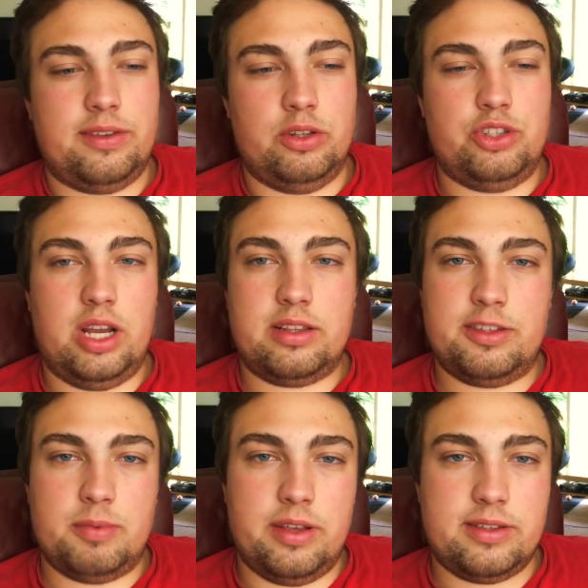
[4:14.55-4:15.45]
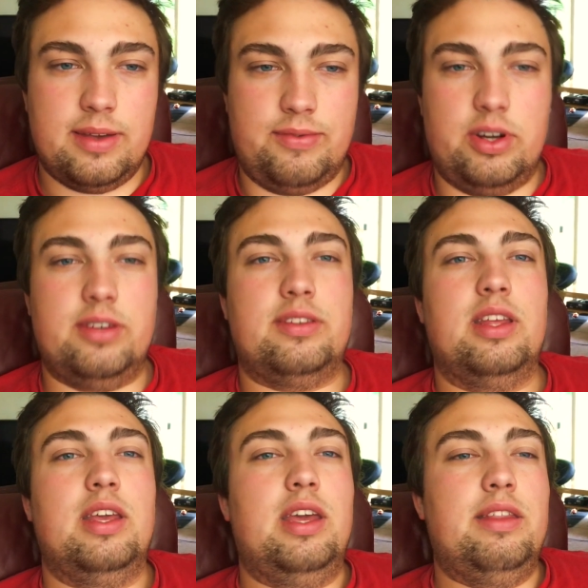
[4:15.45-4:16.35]
So check the small stuff first,
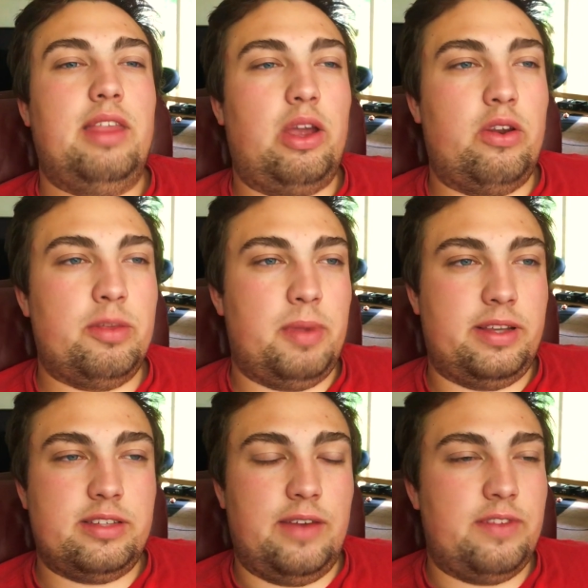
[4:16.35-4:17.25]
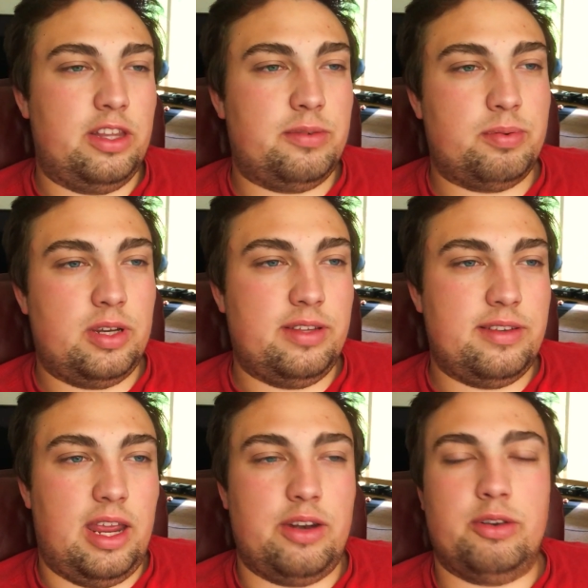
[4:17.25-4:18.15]
then go to the big stuff. That's pretty
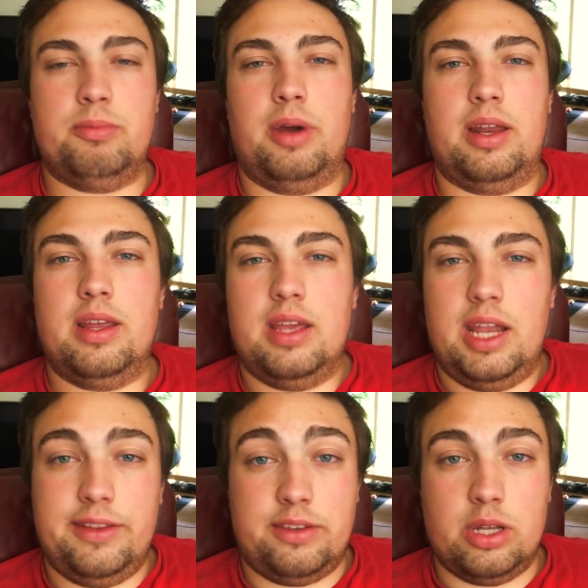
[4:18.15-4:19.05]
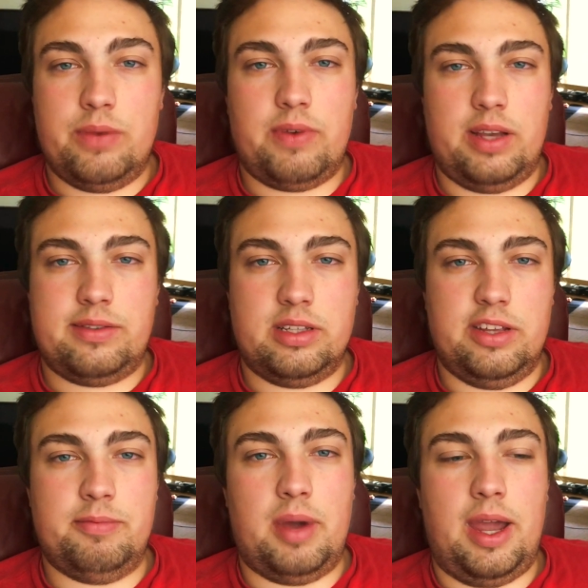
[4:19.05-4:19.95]
standard, but it's good advice to
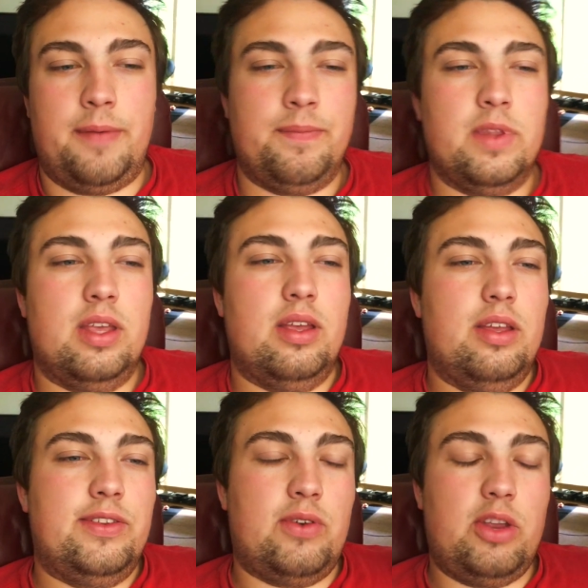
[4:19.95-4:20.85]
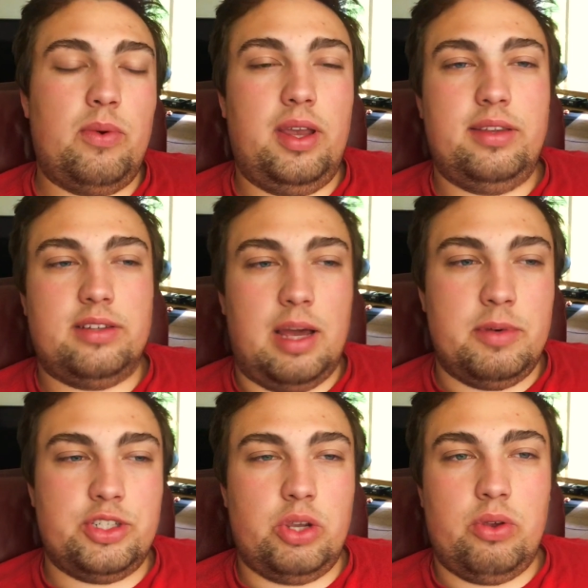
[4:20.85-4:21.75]
live by. So anyways, I'm
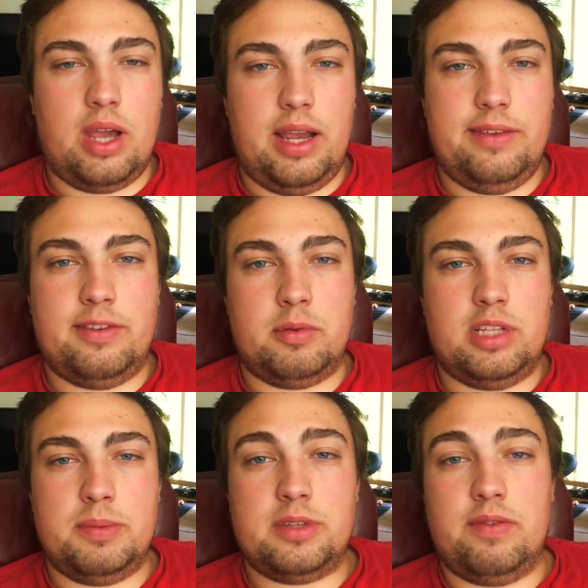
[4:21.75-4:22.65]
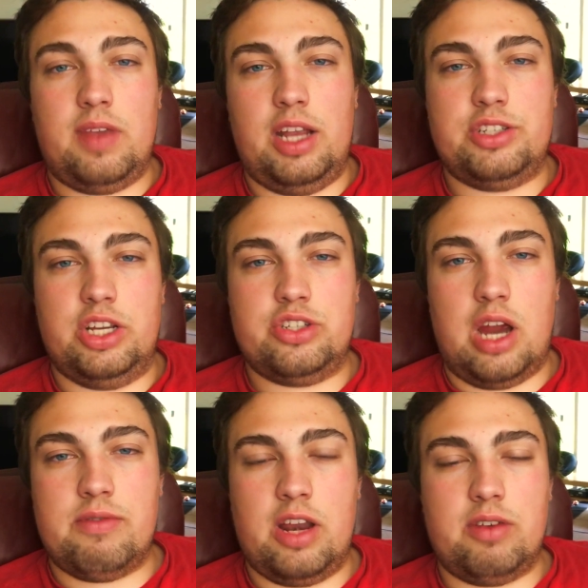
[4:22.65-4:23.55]
going to show you guys some clips of the
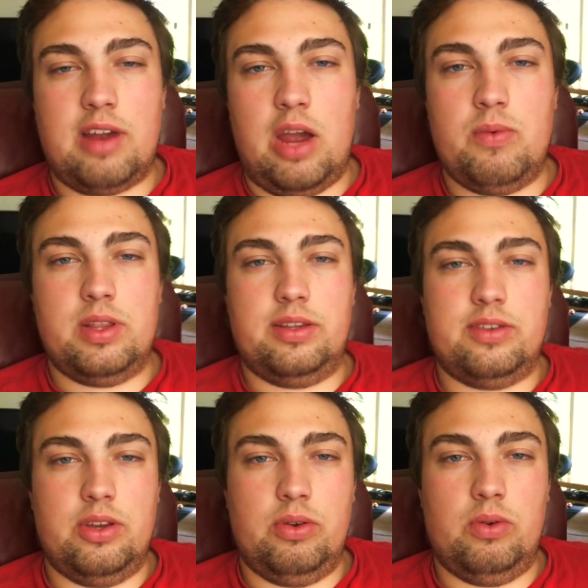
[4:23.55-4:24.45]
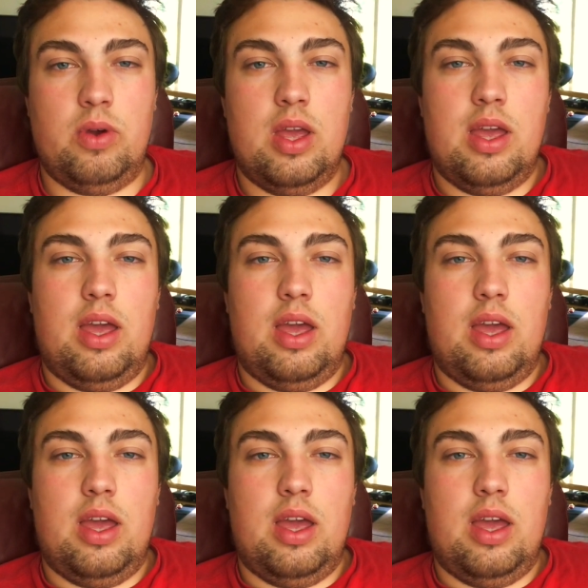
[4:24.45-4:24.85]
HHR running around with this new